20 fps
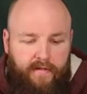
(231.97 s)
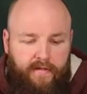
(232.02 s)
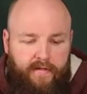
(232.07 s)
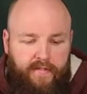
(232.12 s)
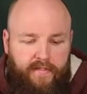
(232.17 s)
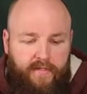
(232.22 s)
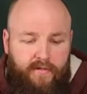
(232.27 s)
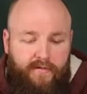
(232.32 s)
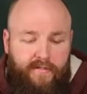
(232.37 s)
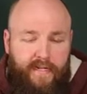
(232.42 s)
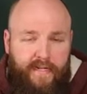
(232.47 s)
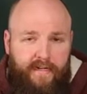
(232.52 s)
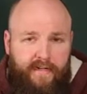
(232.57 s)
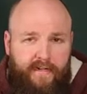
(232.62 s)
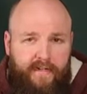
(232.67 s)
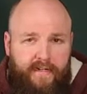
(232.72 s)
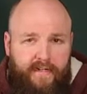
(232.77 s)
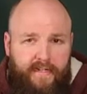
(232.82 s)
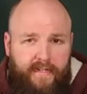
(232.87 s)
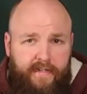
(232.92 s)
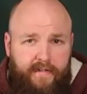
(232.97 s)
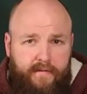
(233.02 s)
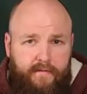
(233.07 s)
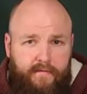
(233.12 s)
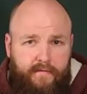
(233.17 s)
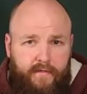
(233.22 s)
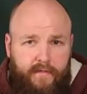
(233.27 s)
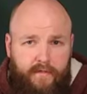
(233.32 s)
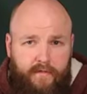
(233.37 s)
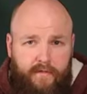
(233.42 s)
So technically
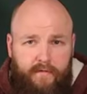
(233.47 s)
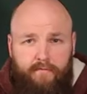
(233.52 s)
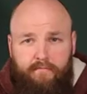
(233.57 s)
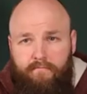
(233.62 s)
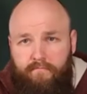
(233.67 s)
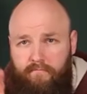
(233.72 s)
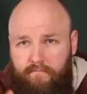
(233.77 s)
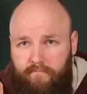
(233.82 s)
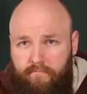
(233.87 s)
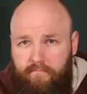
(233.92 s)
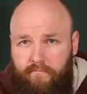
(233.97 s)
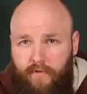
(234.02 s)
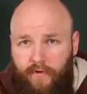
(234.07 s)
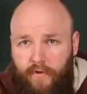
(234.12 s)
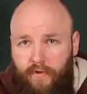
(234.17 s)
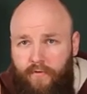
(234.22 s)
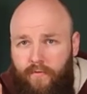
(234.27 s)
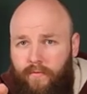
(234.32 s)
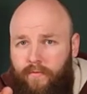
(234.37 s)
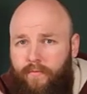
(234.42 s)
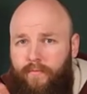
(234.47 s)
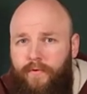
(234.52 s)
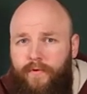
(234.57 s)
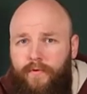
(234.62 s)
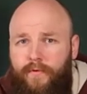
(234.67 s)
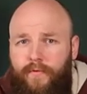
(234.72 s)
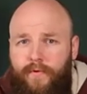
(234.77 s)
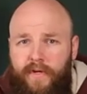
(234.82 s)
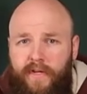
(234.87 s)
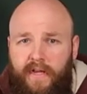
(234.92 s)
the new
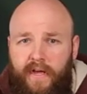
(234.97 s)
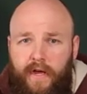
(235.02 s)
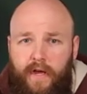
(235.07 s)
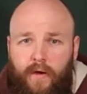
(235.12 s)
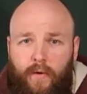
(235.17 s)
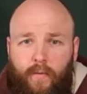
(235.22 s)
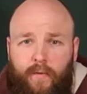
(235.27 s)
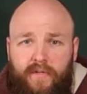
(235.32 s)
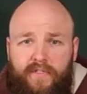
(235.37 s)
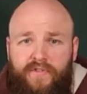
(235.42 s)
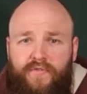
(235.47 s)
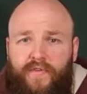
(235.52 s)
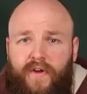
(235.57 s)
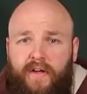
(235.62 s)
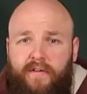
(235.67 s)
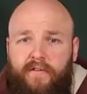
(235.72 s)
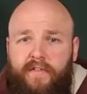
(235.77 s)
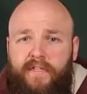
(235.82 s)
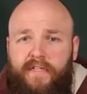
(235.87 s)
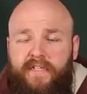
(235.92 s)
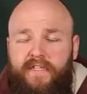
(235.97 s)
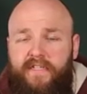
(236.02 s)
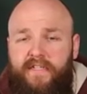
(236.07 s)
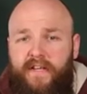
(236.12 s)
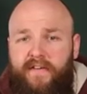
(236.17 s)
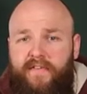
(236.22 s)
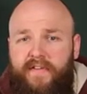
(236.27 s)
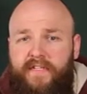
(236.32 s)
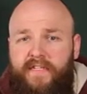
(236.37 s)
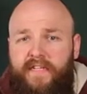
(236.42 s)
brewery was founded in
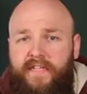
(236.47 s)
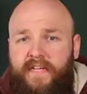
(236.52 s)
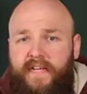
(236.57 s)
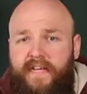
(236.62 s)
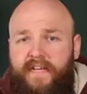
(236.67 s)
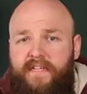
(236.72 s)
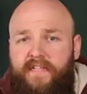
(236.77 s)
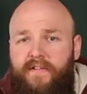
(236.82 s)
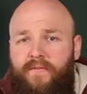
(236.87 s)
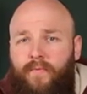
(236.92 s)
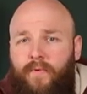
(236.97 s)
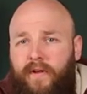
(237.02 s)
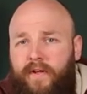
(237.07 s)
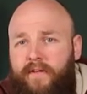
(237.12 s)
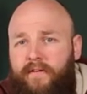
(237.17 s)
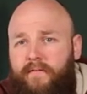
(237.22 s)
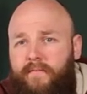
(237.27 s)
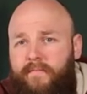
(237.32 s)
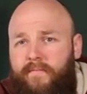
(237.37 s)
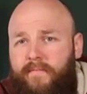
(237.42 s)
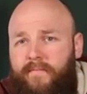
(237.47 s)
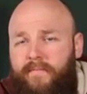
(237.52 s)
1781